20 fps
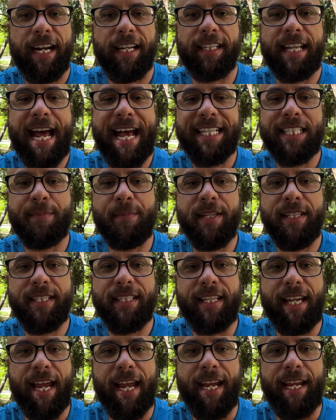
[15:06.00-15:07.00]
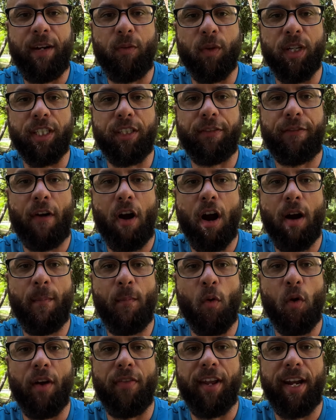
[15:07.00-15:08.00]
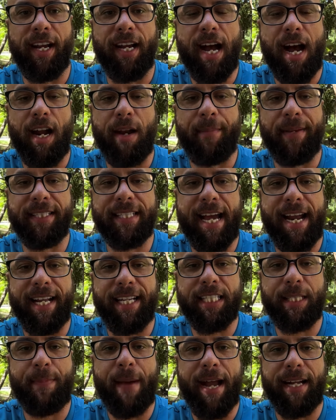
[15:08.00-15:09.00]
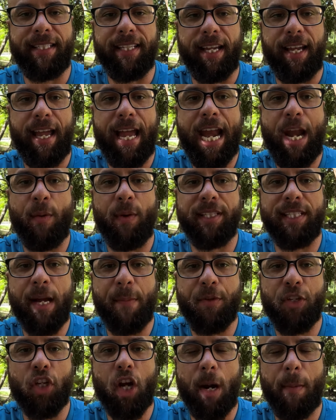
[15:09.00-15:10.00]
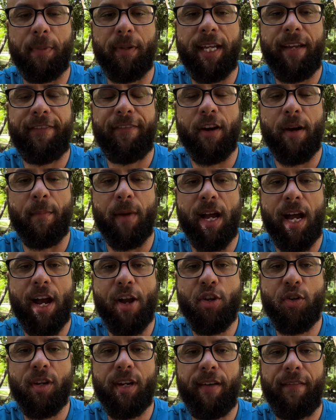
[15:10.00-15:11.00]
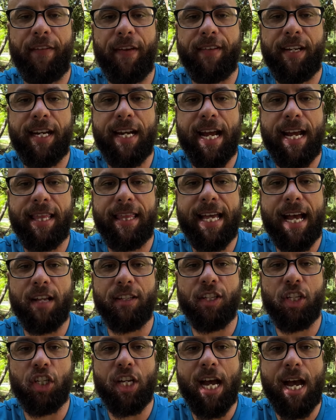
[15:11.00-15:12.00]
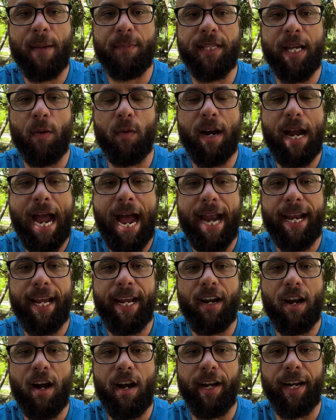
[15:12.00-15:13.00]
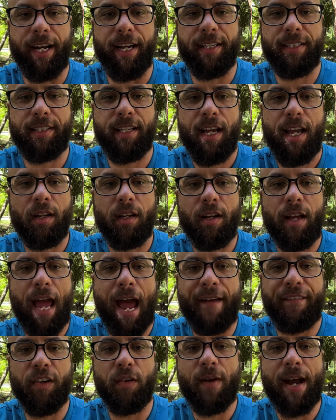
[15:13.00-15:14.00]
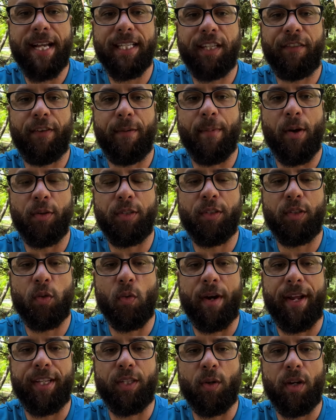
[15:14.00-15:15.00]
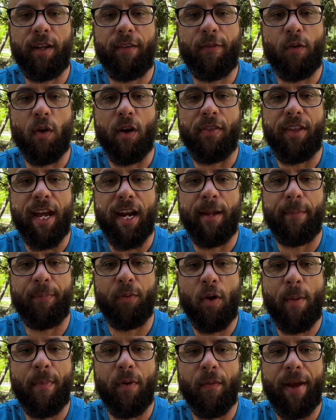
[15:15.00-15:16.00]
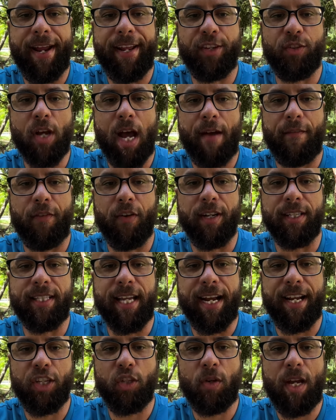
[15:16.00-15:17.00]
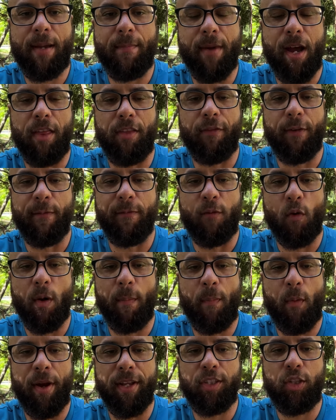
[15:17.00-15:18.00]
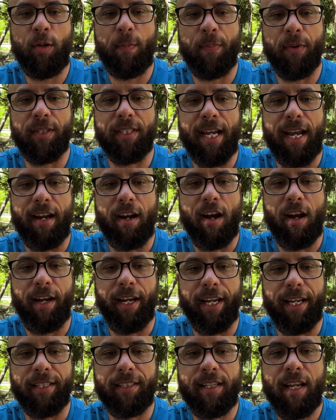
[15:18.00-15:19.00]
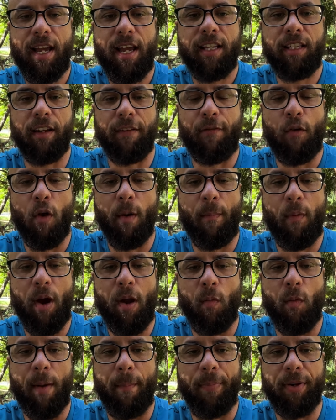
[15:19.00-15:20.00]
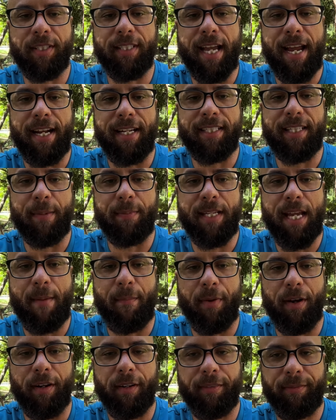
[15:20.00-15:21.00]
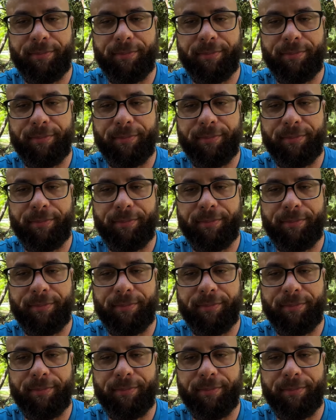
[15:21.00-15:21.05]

Last month's gain was far more than economists had expected, and it was up sharply from one hundred fifty-nine thousand jobs that were added in August. After rising for most of twenty twenty-four, the unemployment rate dropped for a second straight month from four point two percent in August to four point one percent in September.